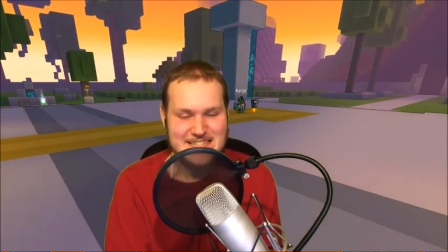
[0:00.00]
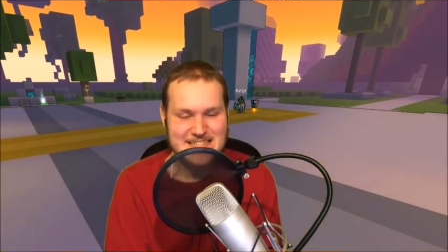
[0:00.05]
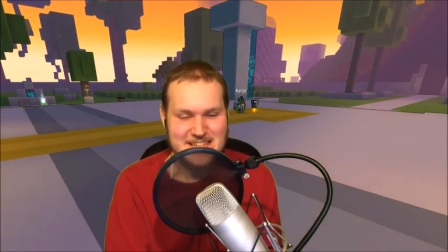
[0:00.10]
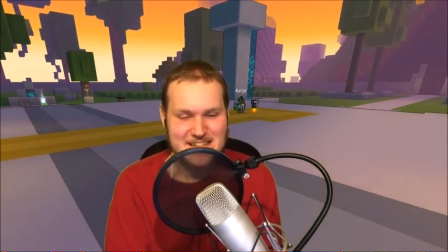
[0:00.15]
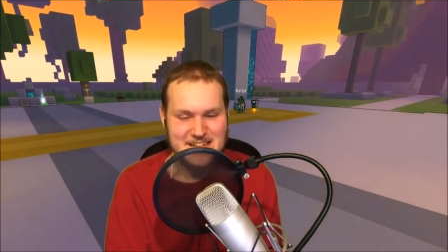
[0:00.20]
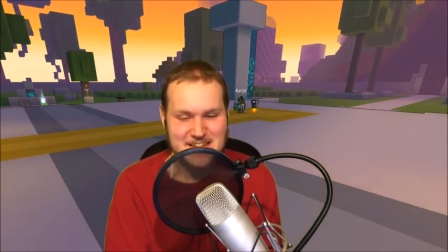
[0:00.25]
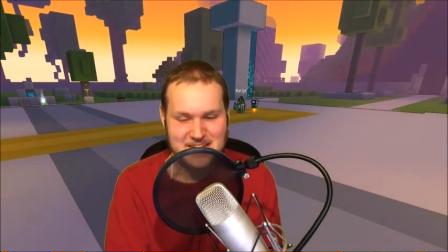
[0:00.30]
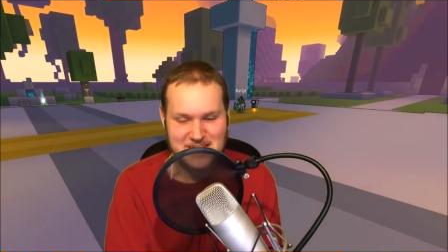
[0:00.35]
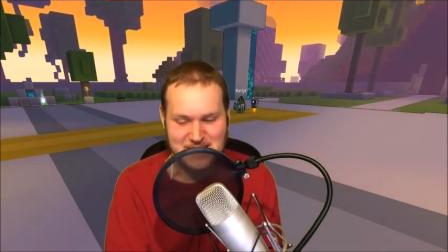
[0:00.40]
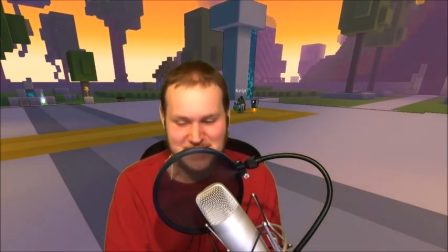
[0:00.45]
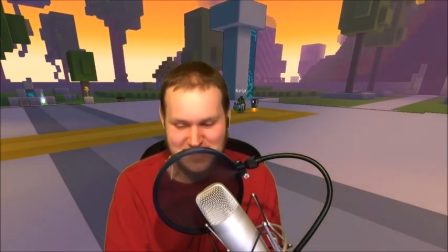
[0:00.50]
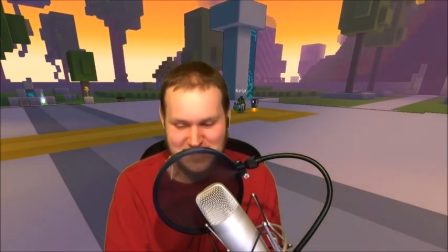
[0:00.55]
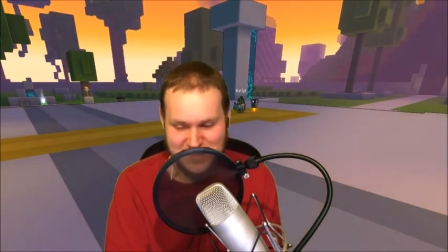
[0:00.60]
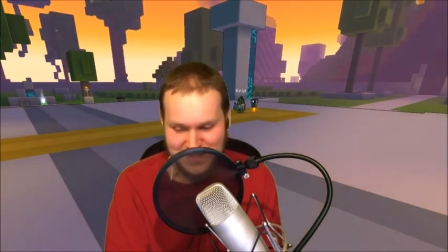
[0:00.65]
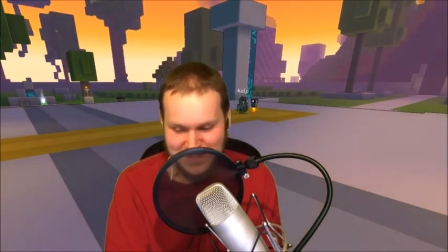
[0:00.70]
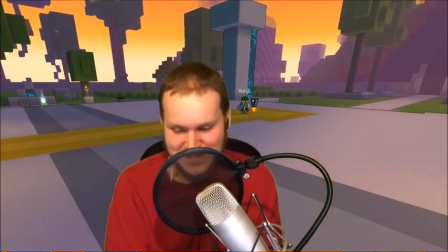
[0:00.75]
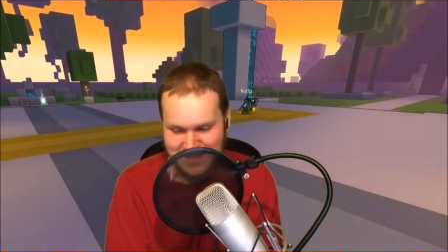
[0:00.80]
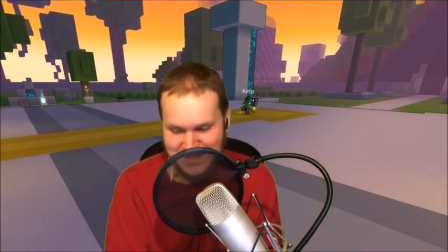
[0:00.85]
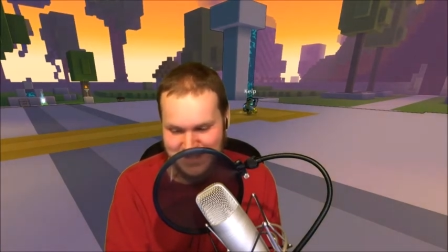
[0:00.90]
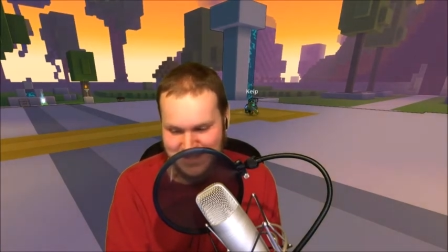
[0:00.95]
Uh,
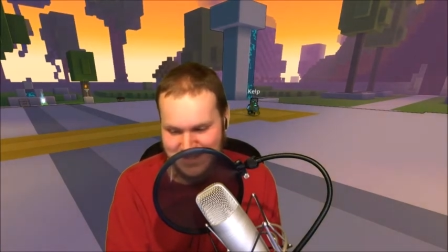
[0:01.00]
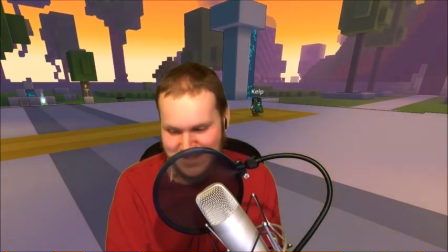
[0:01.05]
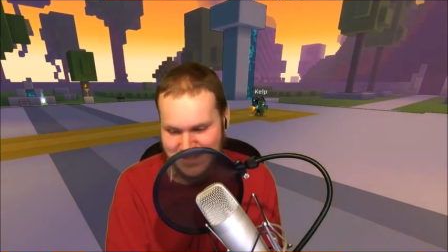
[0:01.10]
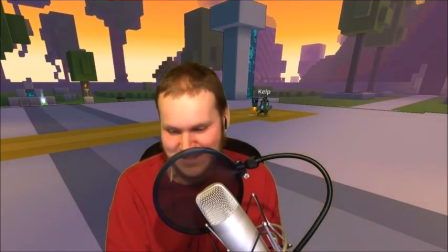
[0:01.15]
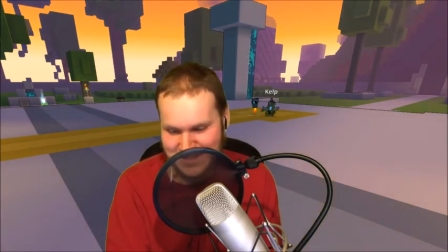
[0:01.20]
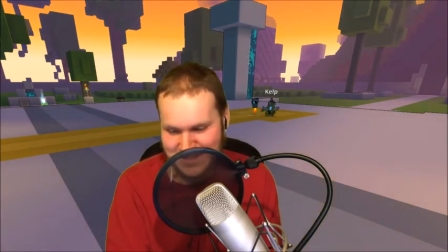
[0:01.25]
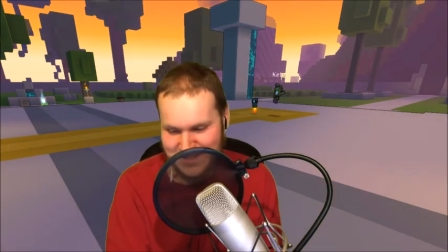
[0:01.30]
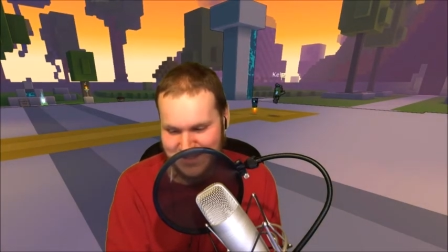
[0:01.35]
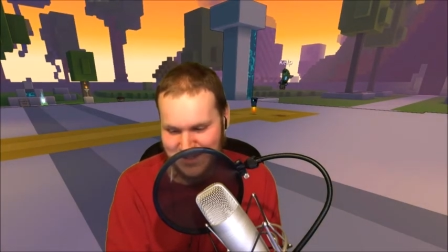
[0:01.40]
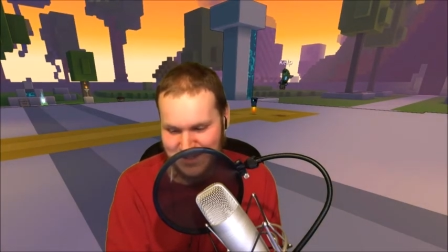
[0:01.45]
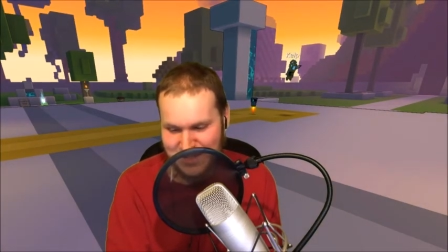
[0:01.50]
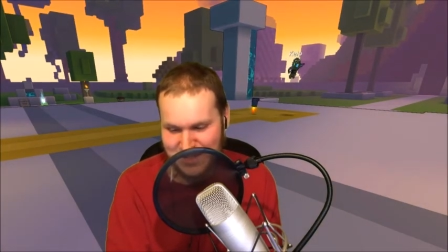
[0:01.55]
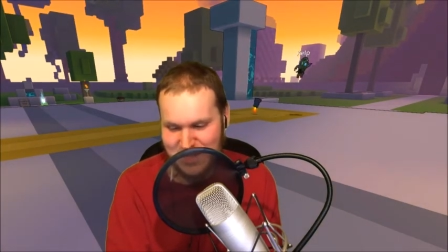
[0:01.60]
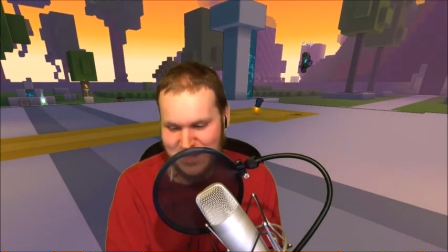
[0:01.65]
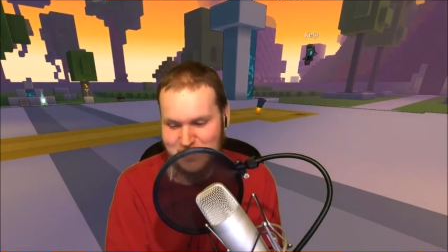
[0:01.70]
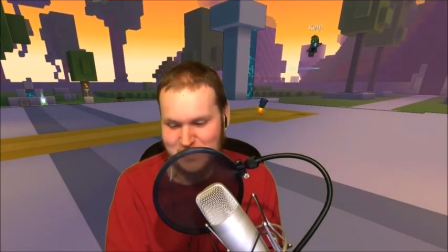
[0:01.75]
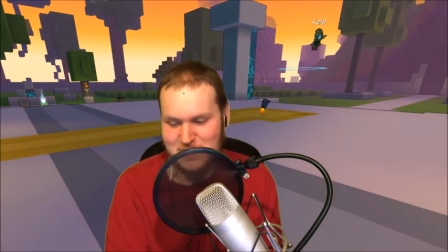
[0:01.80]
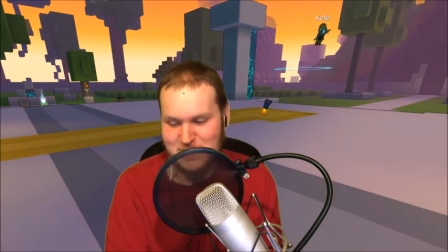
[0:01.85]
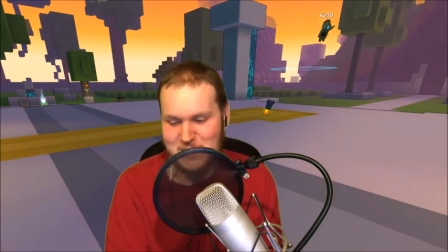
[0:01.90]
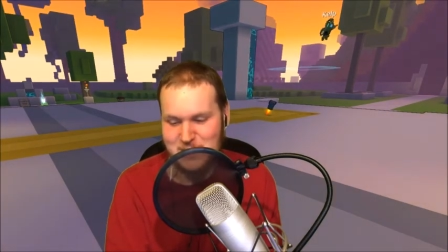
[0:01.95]
good
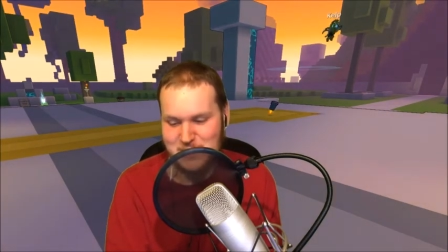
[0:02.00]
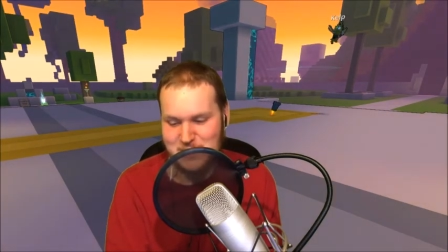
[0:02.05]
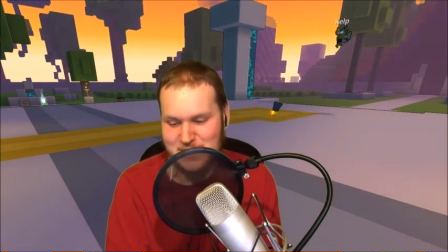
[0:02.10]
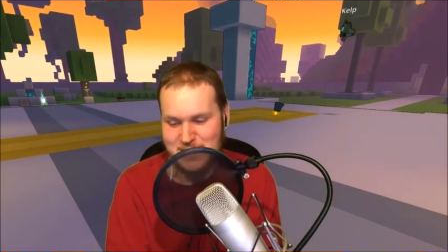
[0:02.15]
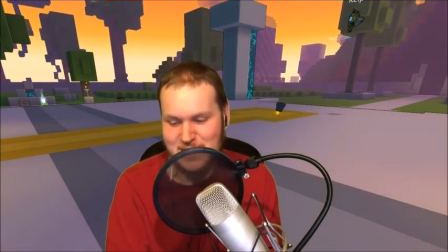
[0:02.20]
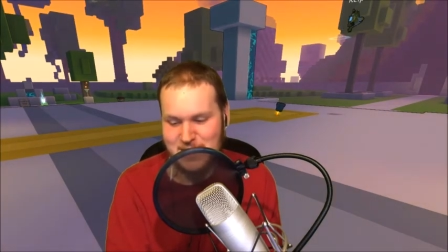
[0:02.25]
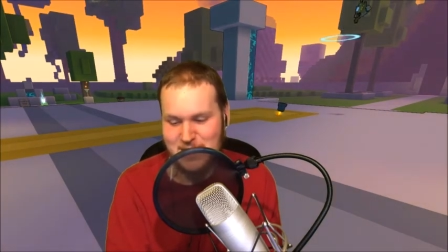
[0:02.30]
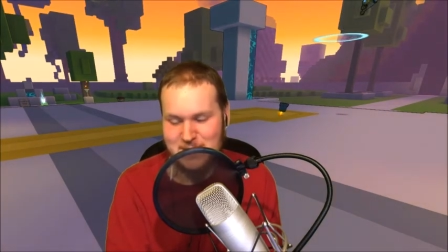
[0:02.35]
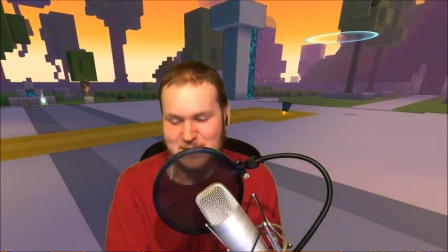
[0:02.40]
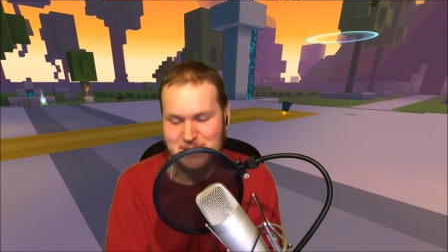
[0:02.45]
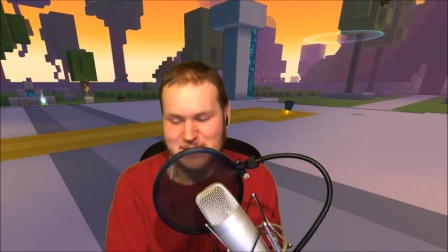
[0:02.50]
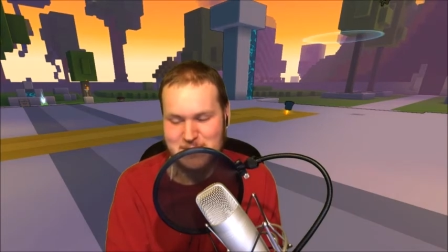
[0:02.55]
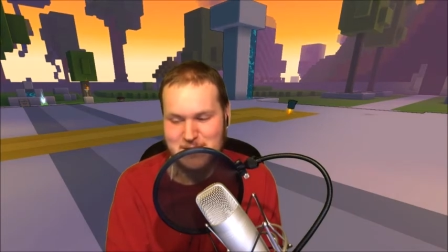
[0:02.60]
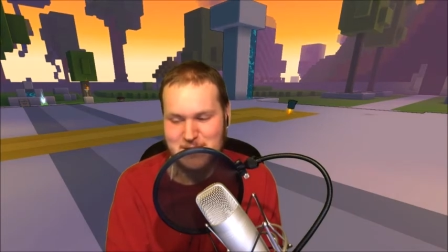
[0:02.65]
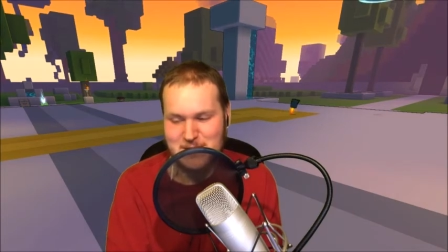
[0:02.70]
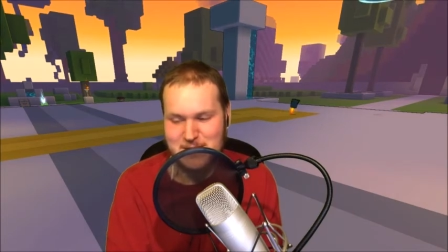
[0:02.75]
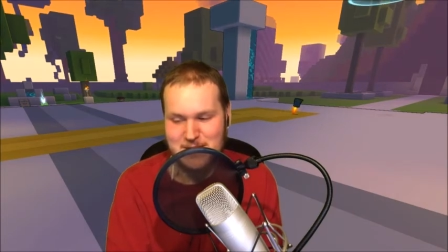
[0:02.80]
times, good times.